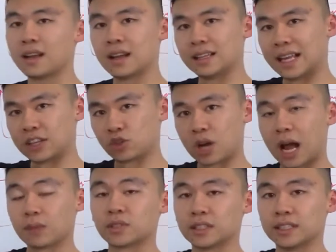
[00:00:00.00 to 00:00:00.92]
And that
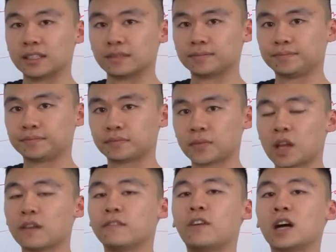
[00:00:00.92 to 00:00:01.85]
traps it there
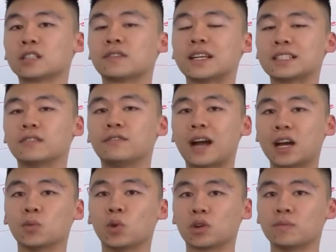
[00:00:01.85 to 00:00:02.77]
phosphate is a
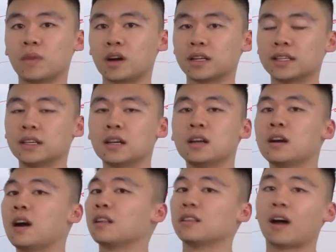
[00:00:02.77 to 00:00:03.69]
valuable commodity.
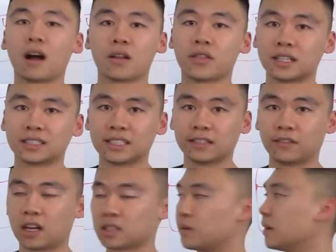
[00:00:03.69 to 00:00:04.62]
A lot of things need
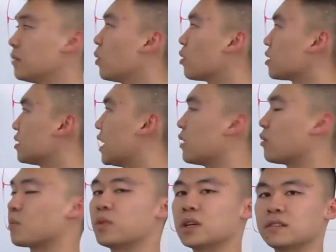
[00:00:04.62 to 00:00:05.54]
phosphate, but we're saying
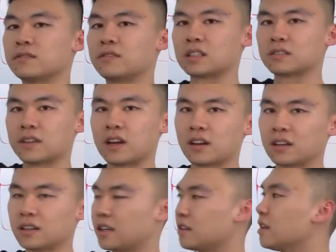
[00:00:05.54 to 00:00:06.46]
we're putting phosphate
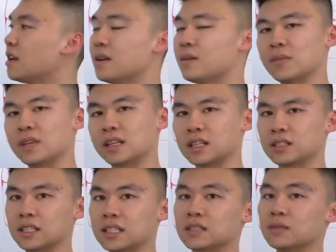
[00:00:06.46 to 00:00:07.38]
on here because it's